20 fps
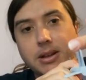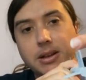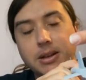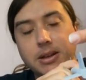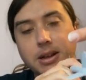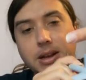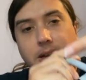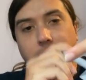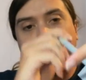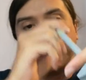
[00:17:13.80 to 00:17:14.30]

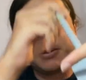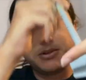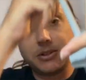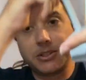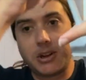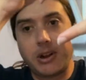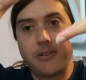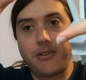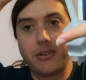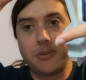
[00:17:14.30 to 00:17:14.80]
uh, or
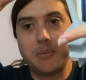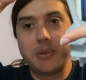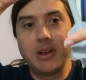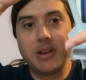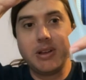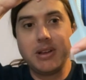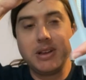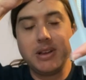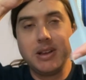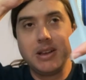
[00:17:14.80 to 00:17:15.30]
sorry, from,
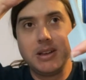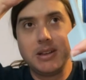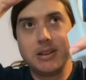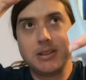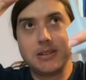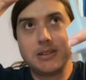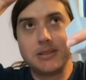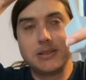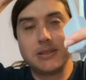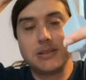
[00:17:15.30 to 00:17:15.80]

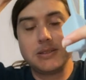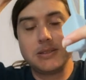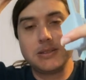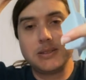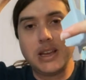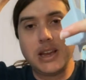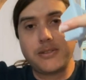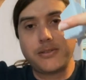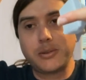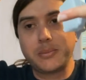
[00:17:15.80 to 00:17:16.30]

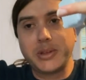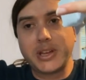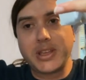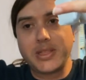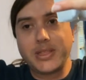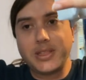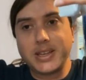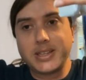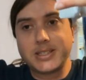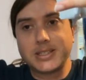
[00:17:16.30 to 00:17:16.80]
yeah, from like
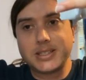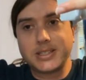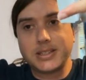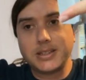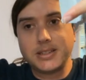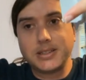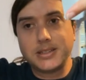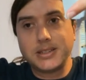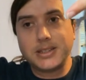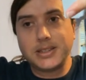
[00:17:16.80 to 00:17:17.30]
this
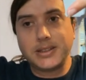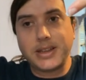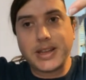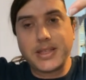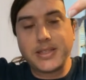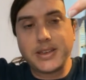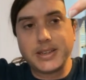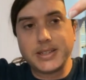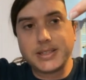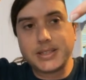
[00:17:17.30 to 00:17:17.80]
to like
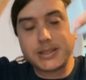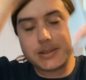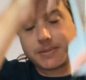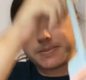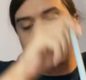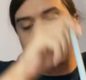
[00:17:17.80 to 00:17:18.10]
this,